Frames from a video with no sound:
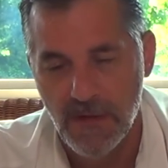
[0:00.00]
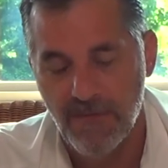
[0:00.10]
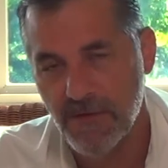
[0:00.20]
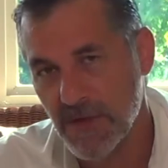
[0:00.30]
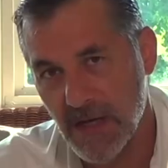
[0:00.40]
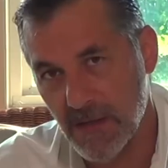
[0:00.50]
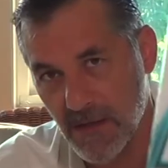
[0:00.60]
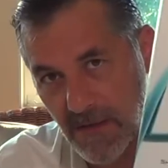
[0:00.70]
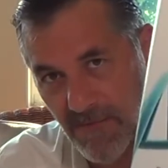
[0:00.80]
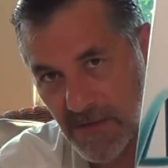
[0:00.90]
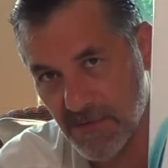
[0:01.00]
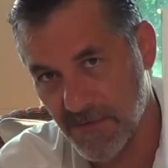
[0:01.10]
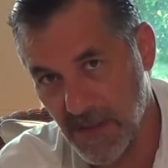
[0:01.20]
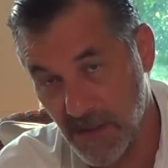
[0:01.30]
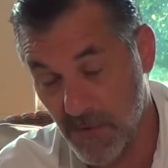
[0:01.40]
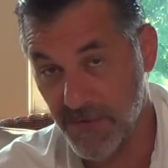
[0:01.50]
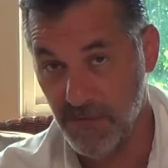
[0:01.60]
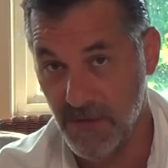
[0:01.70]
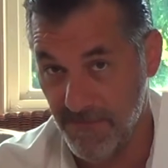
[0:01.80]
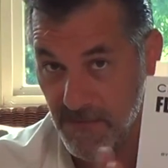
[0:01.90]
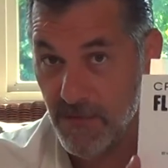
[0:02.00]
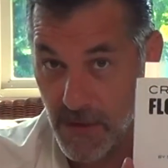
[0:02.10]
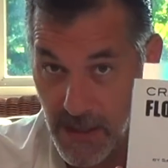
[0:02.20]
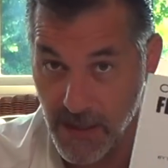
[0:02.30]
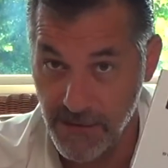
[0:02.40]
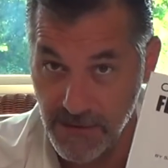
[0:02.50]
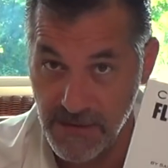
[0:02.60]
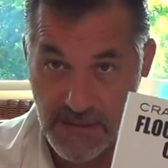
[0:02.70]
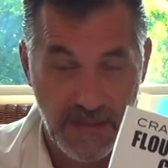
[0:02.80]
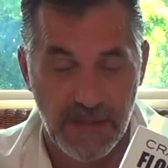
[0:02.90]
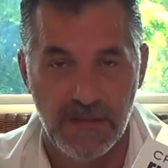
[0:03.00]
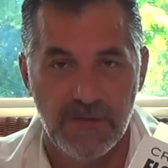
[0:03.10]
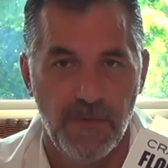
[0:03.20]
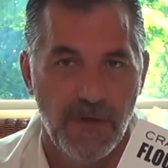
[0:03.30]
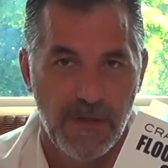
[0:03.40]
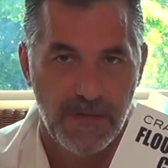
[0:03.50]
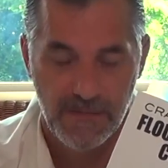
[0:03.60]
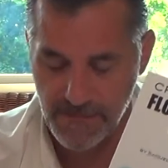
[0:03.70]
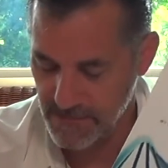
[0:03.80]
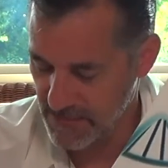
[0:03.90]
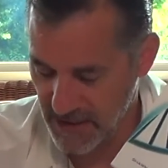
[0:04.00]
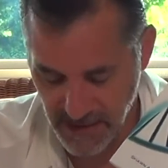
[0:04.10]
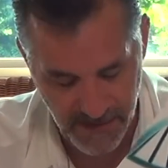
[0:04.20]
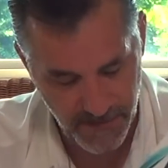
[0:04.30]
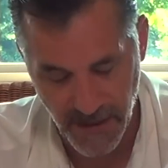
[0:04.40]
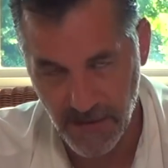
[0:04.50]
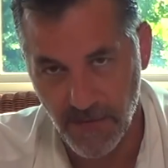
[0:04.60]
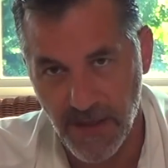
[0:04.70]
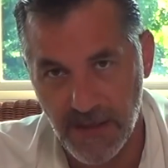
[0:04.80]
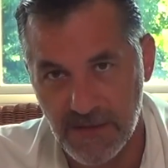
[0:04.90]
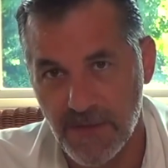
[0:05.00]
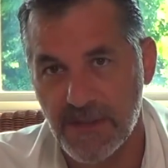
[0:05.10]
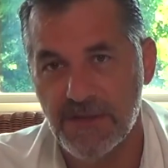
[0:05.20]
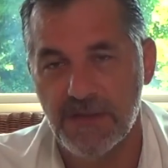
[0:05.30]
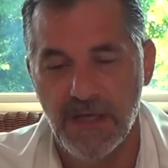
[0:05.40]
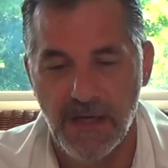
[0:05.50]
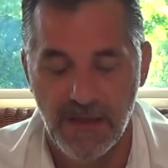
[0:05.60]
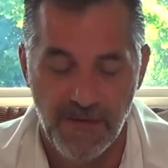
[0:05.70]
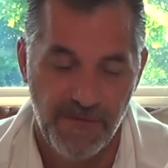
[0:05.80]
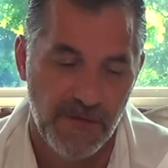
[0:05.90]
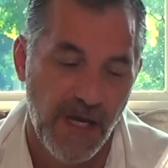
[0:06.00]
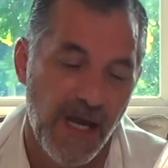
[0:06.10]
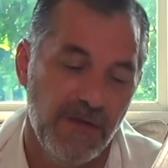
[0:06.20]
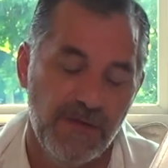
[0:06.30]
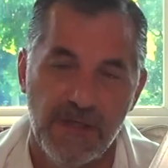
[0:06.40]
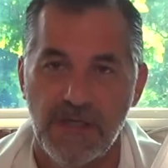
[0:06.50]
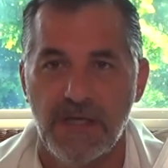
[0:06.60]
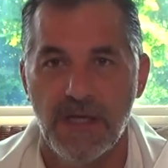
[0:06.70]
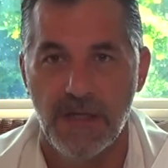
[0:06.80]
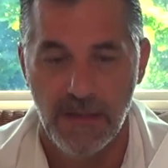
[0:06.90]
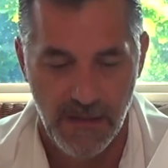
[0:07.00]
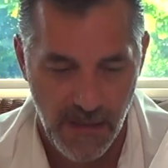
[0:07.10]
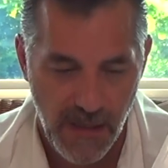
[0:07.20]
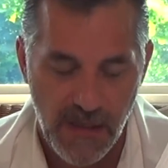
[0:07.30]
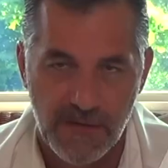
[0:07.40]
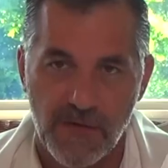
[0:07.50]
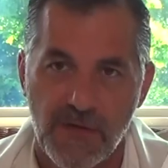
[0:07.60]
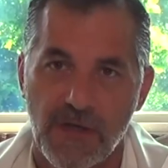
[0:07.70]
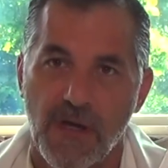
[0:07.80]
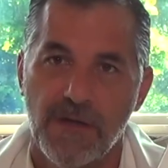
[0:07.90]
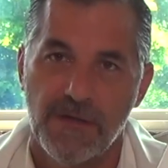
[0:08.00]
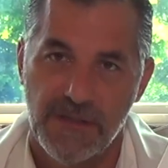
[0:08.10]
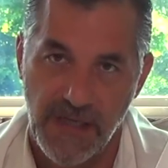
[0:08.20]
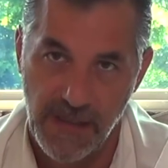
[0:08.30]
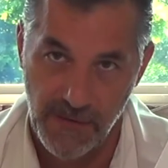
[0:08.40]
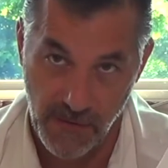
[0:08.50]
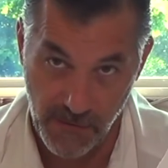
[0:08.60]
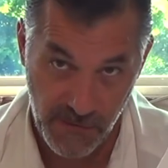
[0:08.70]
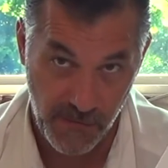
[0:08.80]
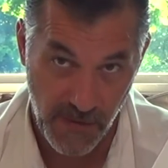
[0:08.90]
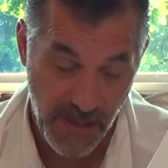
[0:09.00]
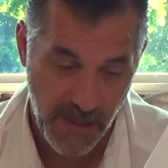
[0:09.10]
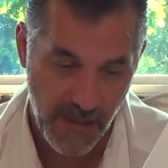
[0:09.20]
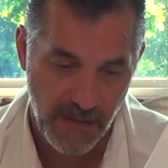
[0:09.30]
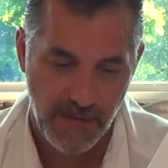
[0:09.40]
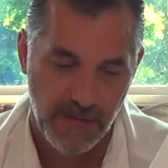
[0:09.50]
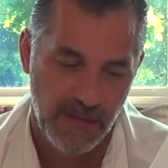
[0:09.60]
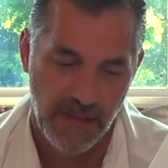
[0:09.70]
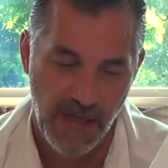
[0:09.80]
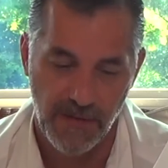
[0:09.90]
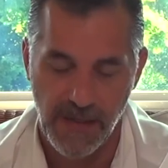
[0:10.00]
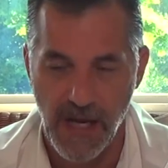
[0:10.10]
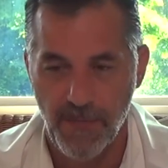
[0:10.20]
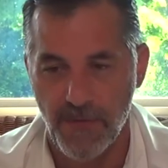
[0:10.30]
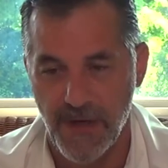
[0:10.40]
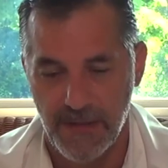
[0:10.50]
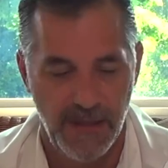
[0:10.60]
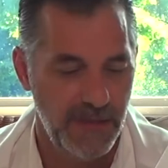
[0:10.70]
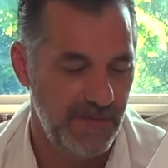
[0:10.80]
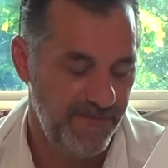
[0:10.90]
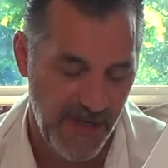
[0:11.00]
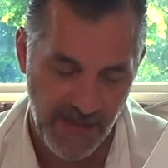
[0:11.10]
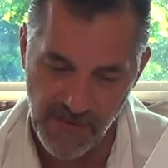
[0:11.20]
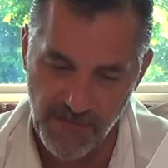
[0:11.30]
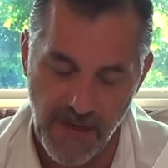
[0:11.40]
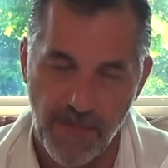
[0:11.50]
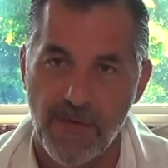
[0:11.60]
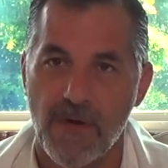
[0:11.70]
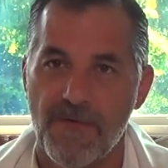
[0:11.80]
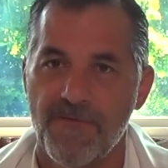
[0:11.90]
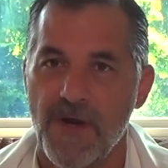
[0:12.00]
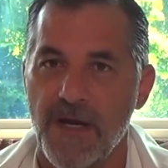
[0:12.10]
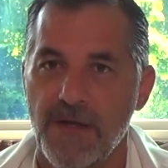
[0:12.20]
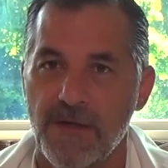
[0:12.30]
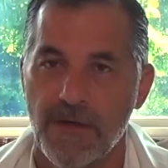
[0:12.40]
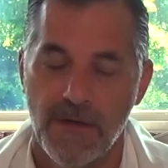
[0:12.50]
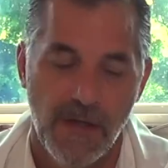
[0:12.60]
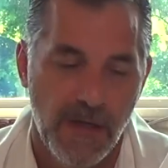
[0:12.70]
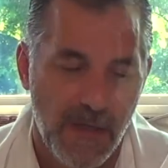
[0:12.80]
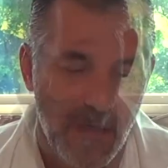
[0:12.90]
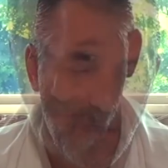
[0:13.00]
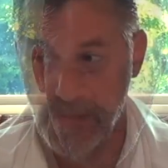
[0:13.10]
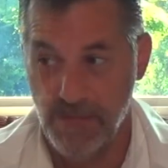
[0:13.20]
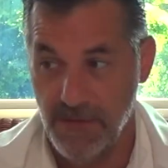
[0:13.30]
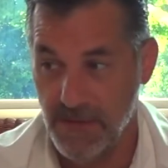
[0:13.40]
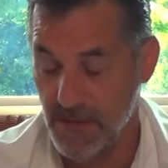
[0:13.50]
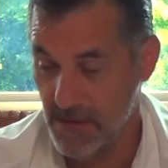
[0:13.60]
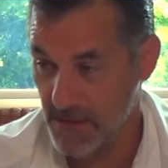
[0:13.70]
an unconventional thinker, if you are, you need to get this book right away, as quick as you can. If you're not, you need to get it so you can understand those who are and how they operate, in case a family member or a friend, or maybe